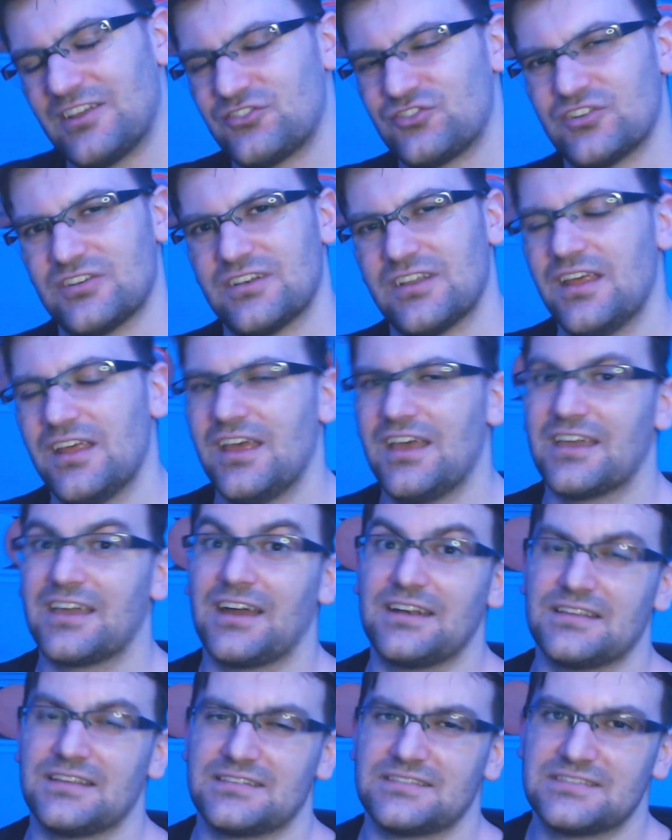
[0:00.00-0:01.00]
and
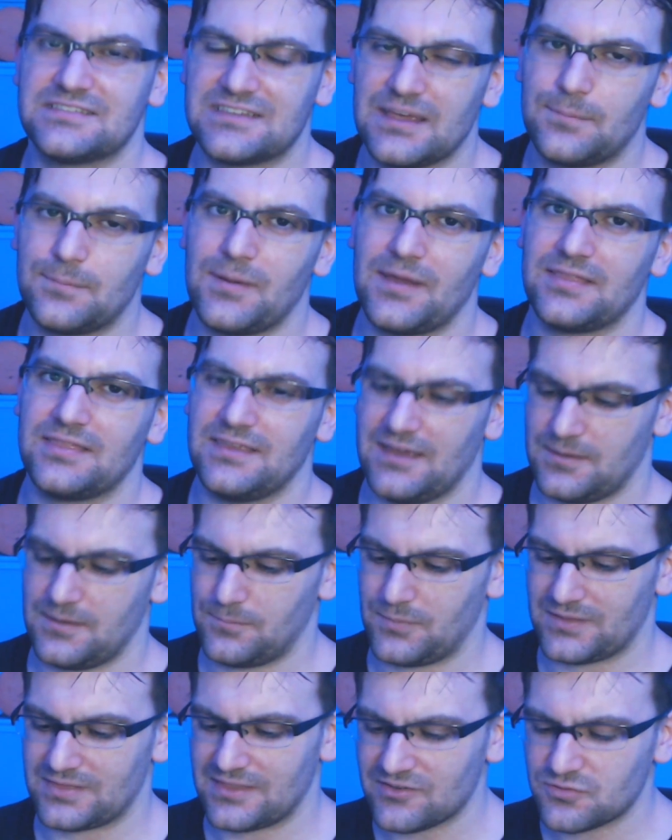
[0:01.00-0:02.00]
kind of skip at the end.
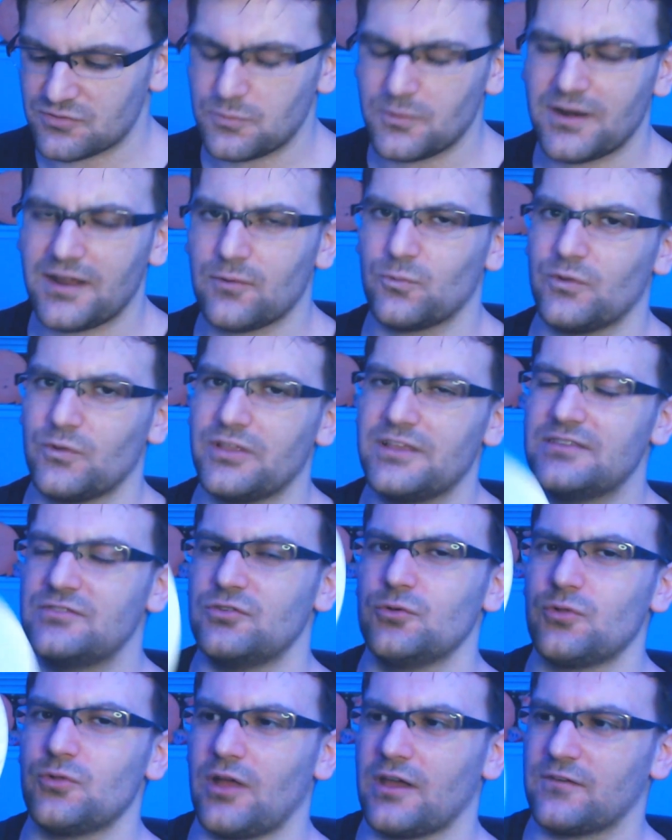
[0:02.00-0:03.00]
But this one I really
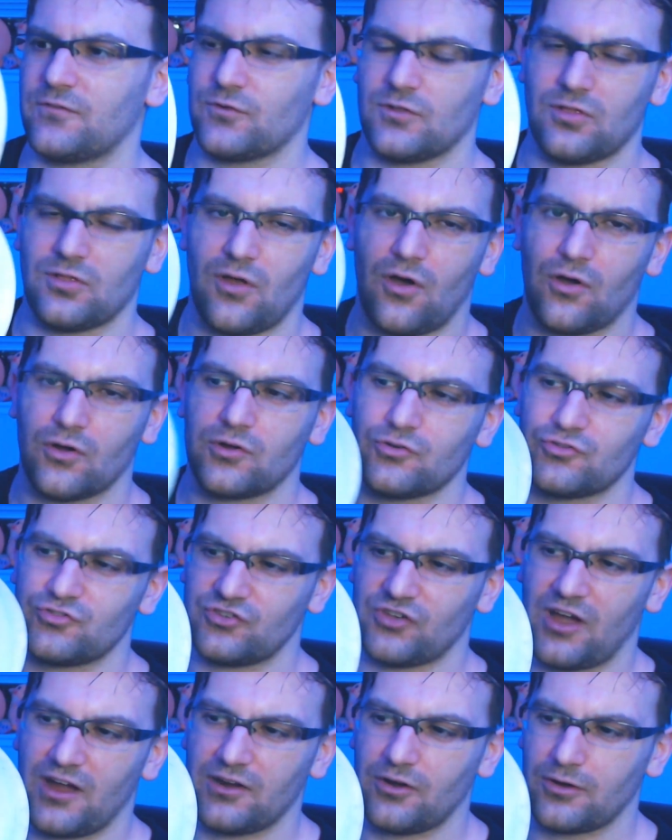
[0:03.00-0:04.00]
do like for longer
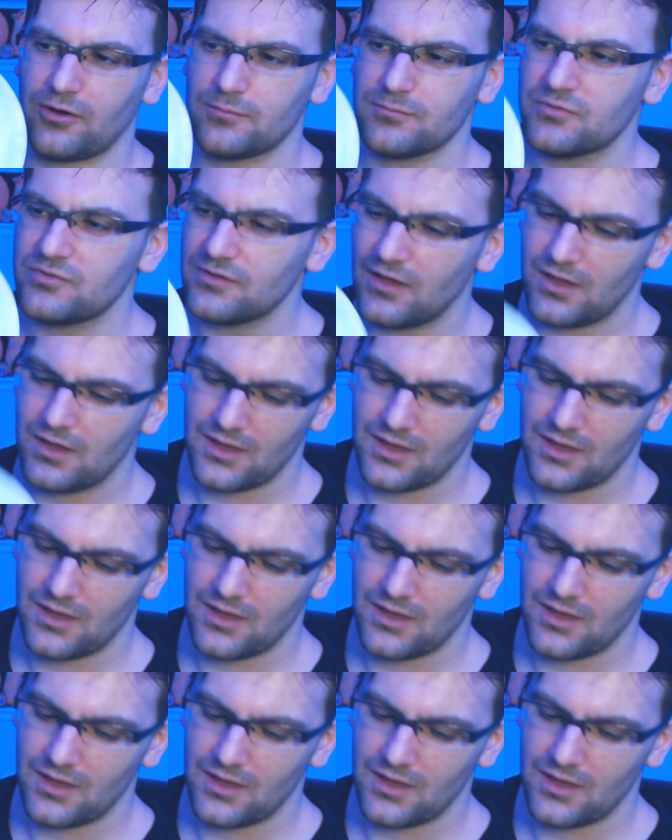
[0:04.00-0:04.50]
sidearms.